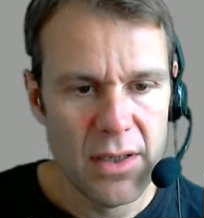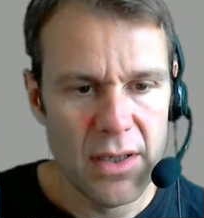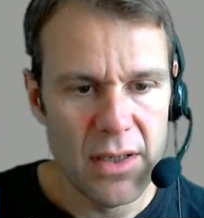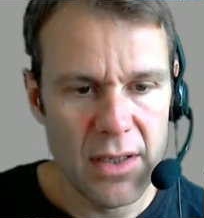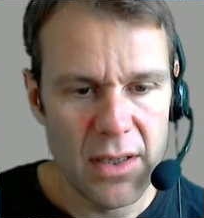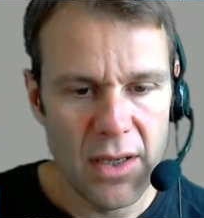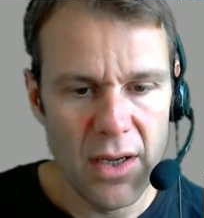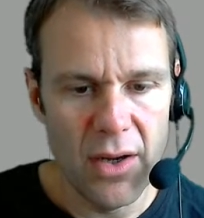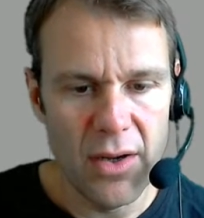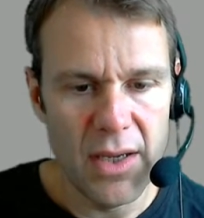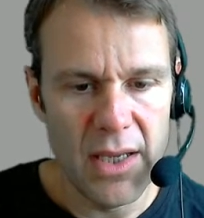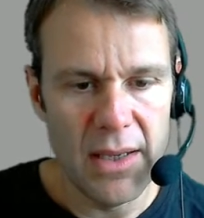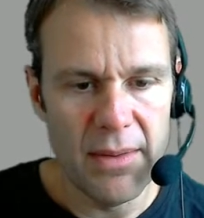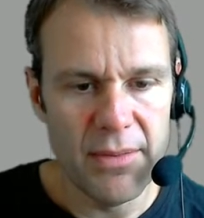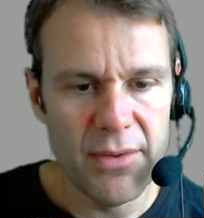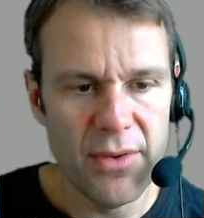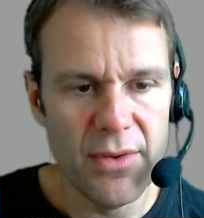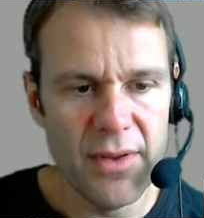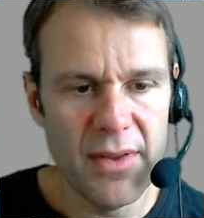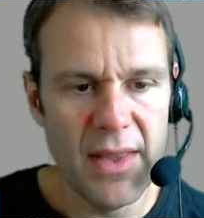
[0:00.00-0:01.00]
can't keep
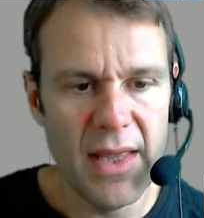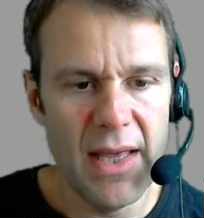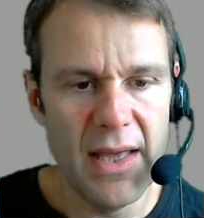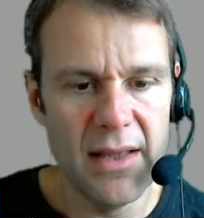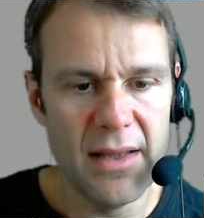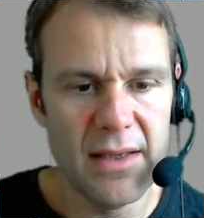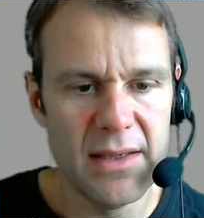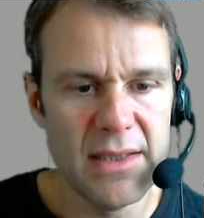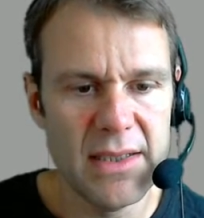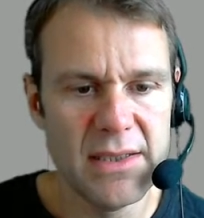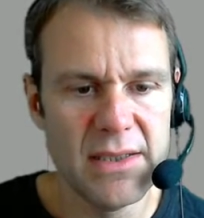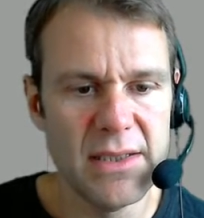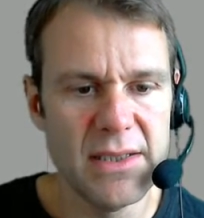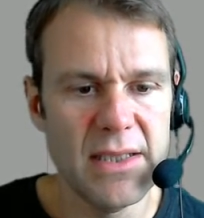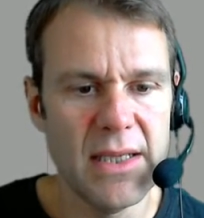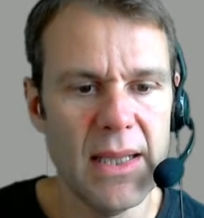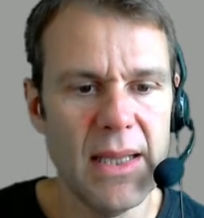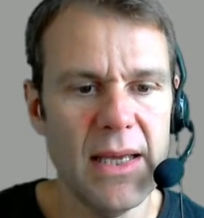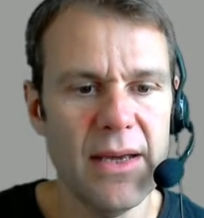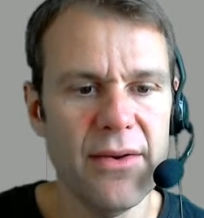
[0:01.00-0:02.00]
doing that because that's just
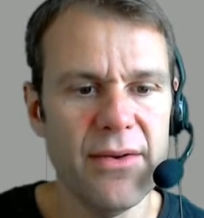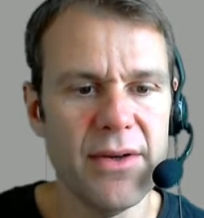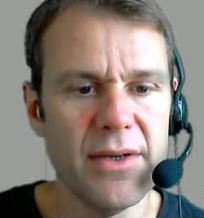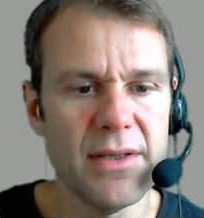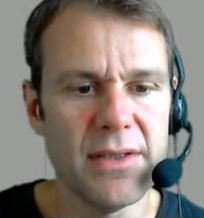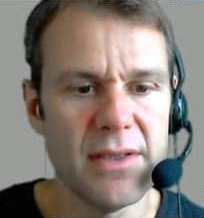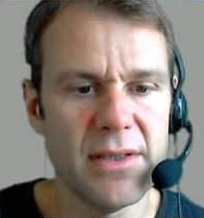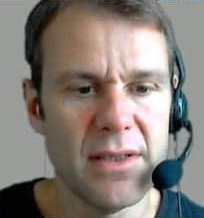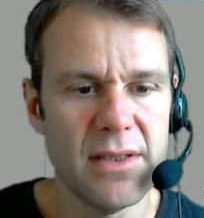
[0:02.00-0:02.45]
hilarious.